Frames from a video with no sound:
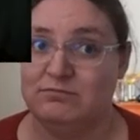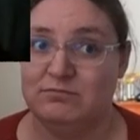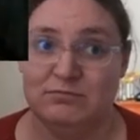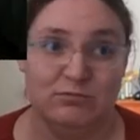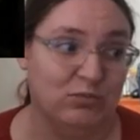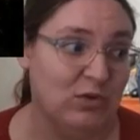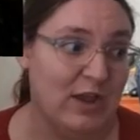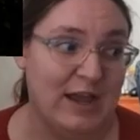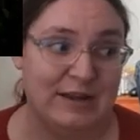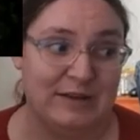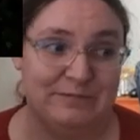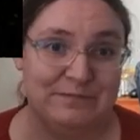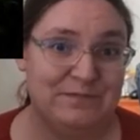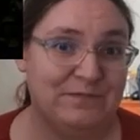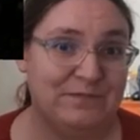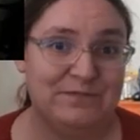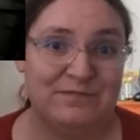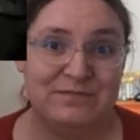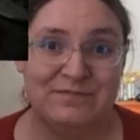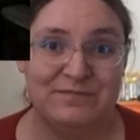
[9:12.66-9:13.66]
Like,
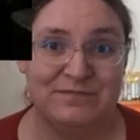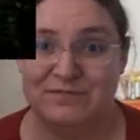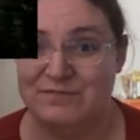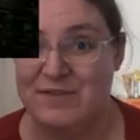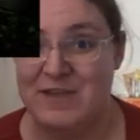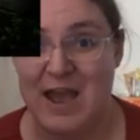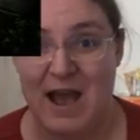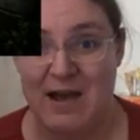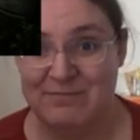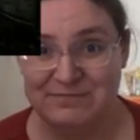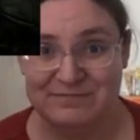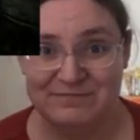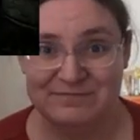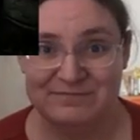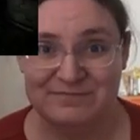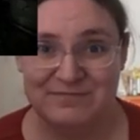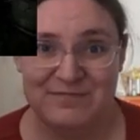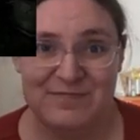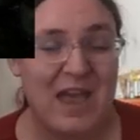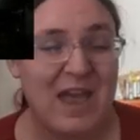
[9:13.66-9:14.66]
yeah.
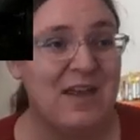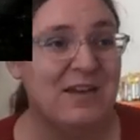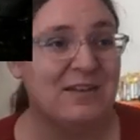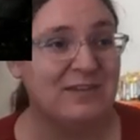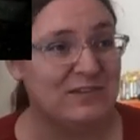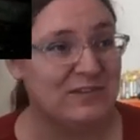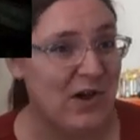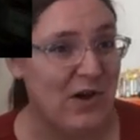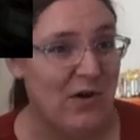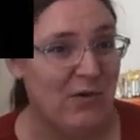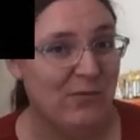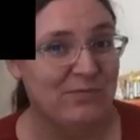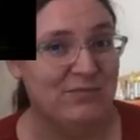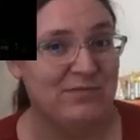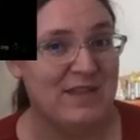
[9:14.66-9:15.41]
So,